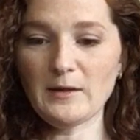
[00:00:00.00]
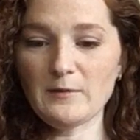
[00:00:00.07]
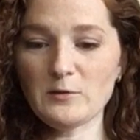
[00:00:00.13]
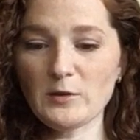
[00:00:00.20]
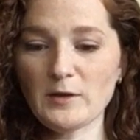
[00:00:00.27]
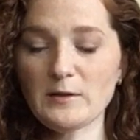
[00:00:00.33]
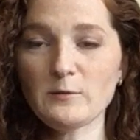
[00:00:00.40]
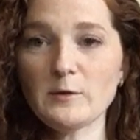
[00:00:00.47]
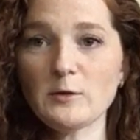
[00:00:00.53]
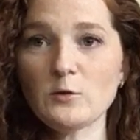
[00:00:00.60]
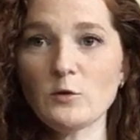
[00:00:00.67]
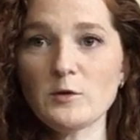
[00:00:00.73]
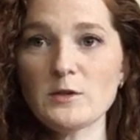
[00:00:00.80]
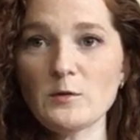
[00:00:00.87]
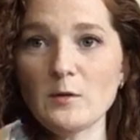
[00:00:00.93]
I've tried to
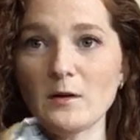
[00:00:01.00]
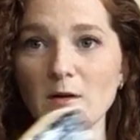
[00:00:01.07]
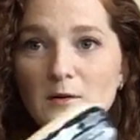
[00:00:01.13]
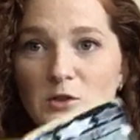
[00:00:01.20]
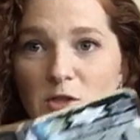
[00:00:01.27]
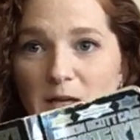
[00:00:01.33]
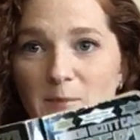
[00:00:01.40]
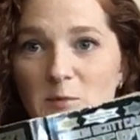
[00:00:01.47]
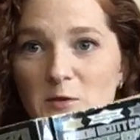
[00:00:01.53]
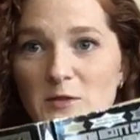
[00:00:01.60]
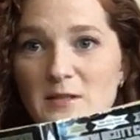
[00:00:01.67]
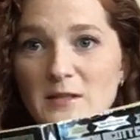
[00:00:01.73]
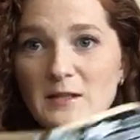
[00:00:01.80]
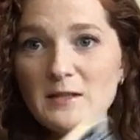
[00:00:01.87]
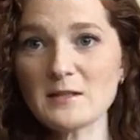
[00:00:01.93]
record you all chapter
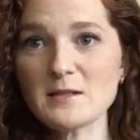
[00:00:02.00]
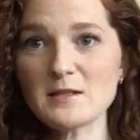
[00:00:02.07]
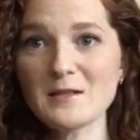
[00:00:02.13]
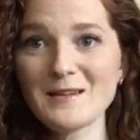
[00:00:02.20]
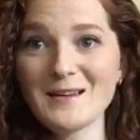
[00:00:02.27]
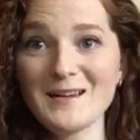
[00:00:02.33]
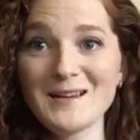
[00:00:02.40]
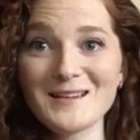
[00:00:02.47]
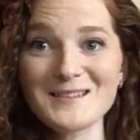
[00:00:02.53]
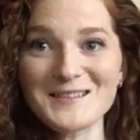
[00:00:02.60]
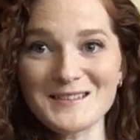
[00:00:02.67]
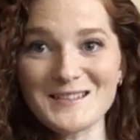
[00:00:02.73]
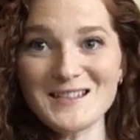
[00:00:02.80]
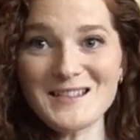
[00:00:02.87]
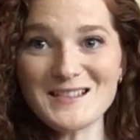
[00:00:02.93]
6. So
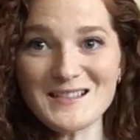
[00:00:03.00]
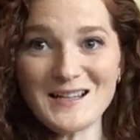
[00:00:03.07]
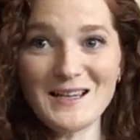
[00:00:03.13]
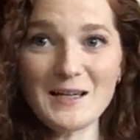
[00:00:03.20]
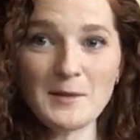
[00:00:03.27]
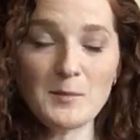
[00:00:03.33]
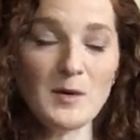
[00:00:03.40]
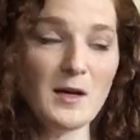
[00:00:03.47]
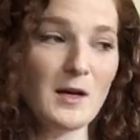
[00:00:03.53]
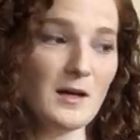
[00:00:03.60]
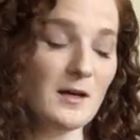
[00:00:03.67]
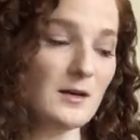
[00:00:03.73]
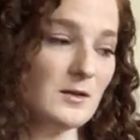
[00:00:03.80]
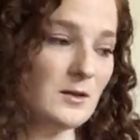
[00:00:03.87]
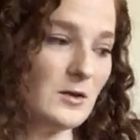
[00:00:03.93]
this time,
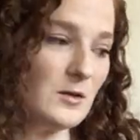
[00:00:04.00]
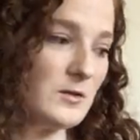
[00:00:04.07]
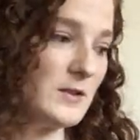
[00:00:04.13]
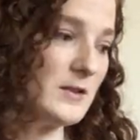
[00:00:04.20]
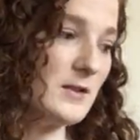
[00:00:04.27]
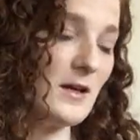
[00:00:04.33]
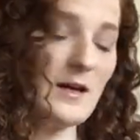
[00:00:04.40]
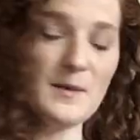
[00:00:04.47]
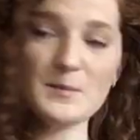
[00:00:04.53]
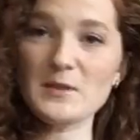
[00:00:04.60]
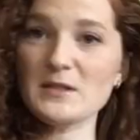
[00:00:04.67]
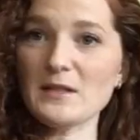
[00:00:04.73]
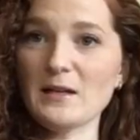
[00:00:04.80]
no stops.